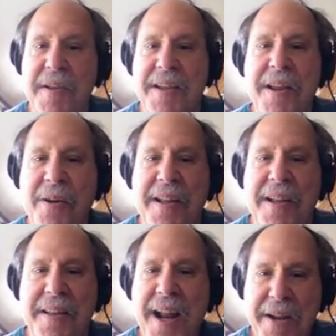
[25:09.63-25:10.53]

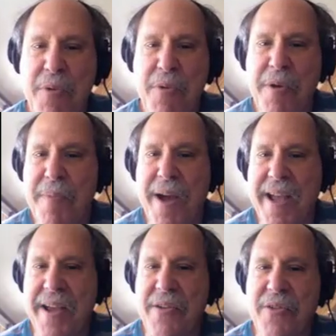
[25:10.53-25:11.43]
not everyone my
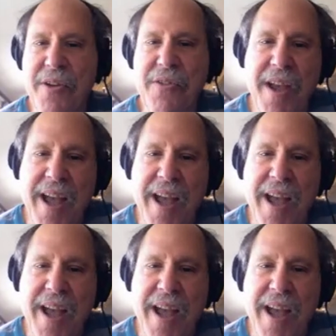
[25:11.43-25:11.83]
age is.